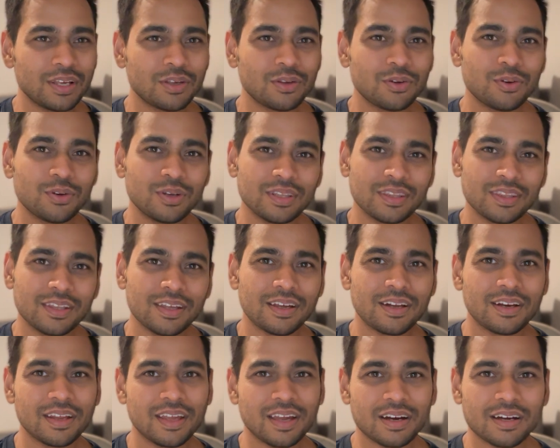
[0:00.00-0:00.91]
you in their
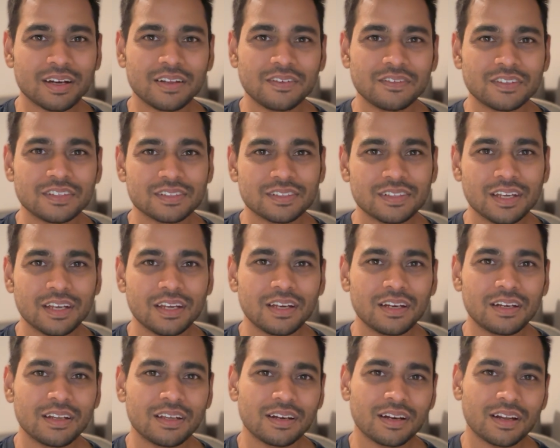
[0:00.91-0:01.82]
reactive
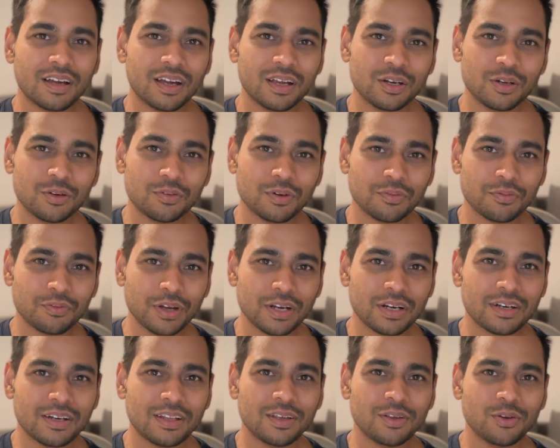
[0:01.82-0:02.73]
state and kind of
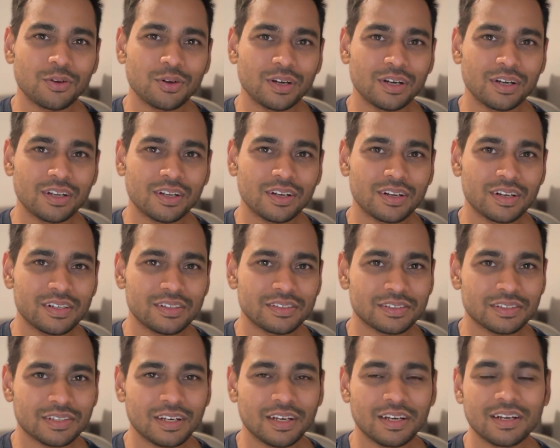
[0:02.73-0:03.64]
affecting your internal
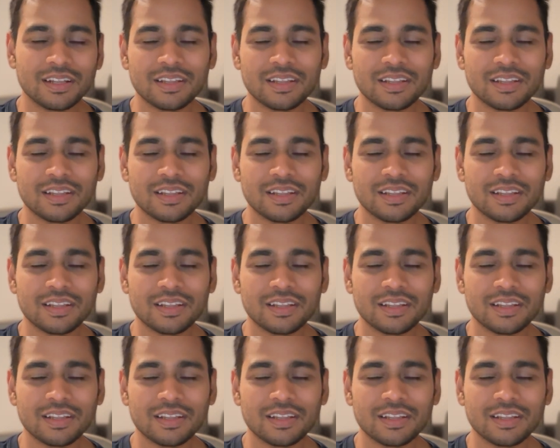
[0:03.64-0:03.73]
state,